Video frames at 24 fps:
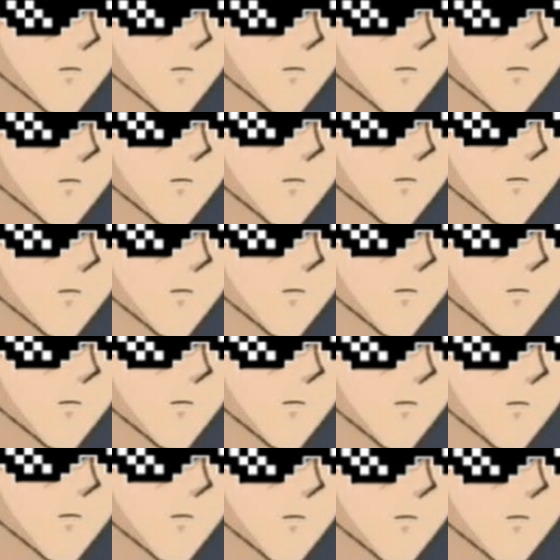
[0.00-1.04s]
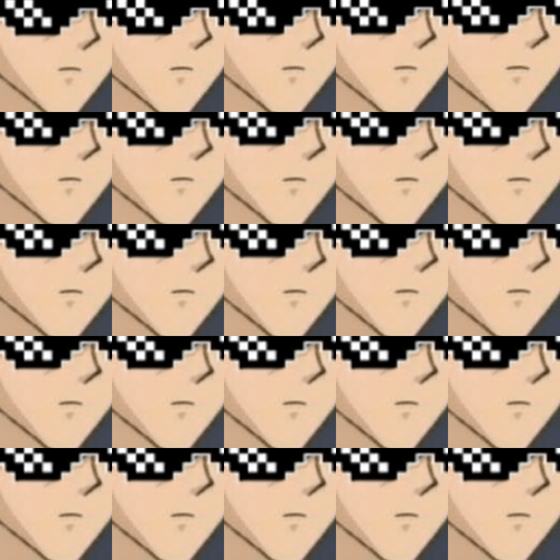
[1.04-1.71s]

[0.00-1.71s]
Nothing is said.